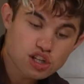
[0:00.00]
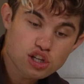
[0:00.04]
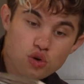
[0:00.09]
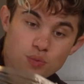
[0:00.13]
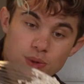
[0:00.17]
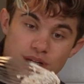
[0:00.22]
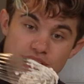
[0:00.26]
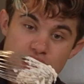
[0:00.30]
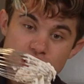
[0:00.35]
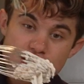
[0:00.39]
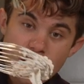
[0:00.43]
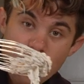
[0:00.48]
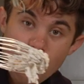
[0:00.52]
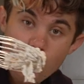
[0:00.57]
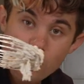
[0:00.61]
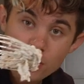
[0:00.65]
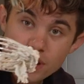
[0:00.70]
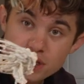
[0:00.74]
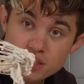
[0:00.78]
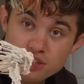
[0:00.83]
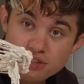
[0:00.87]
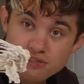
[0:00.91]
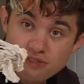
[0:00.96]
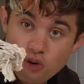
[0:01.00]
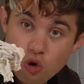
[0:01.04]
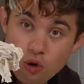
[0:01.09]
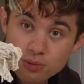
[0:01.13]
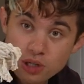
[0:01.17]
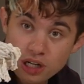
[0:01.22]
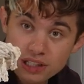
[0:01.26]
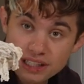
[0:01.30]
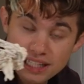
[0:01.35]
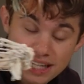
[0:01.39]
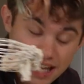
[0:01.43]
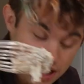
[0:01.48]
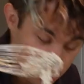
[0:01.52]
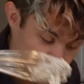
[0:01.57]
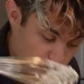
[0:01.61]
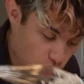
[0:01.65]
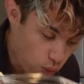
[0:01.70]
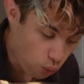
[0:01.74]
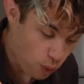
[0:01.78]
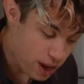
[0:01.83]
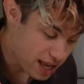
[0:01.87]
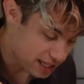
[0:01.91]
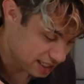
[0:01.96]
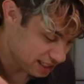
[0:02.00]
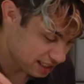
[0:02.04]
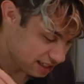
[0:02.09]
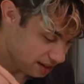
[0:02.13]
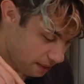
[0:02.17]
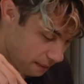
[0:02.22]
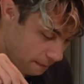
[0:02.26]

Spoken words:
gooey dough that's formed on the edge of the whisk.